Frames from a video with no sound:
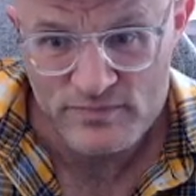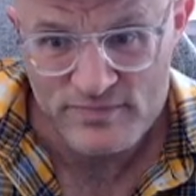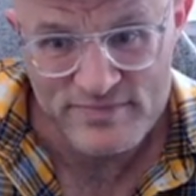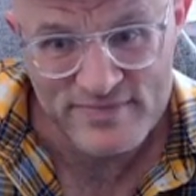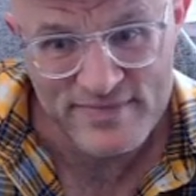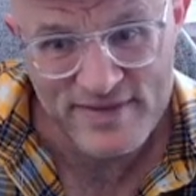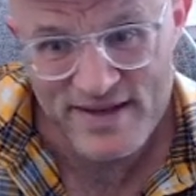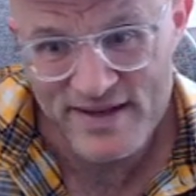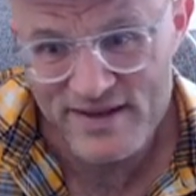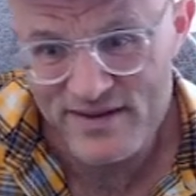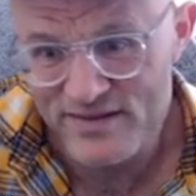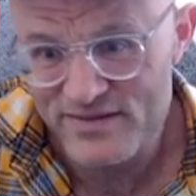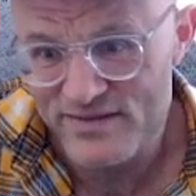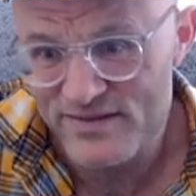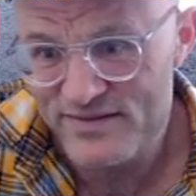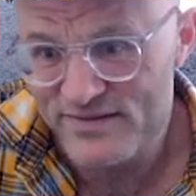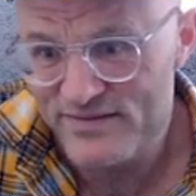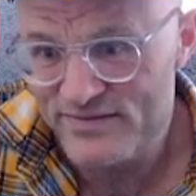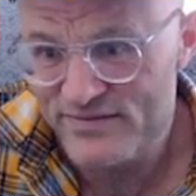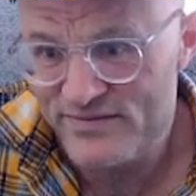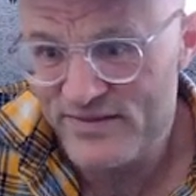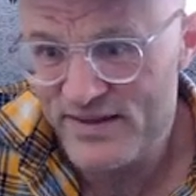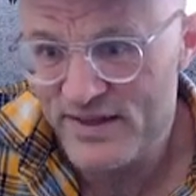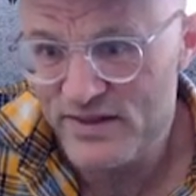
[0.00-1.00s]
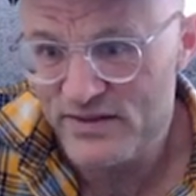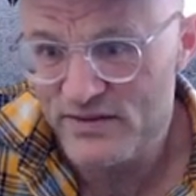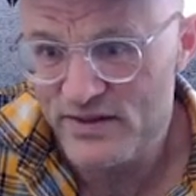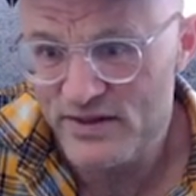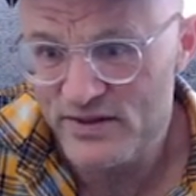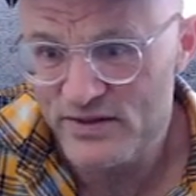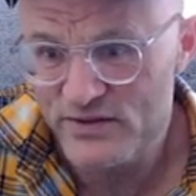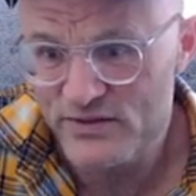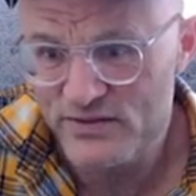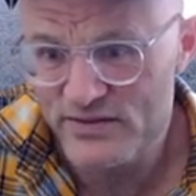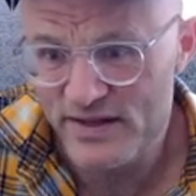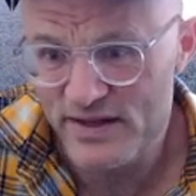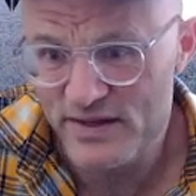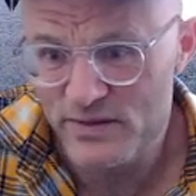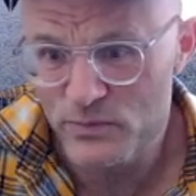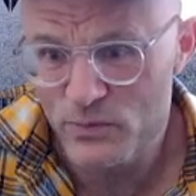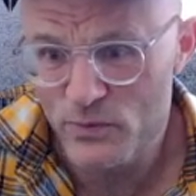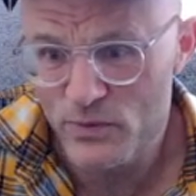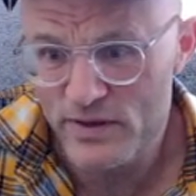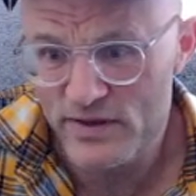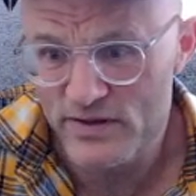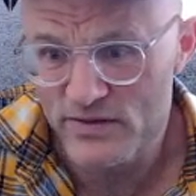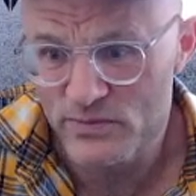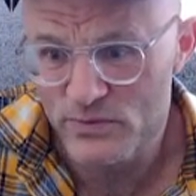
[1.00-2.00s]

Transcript: I don't know, fail to understand the point of this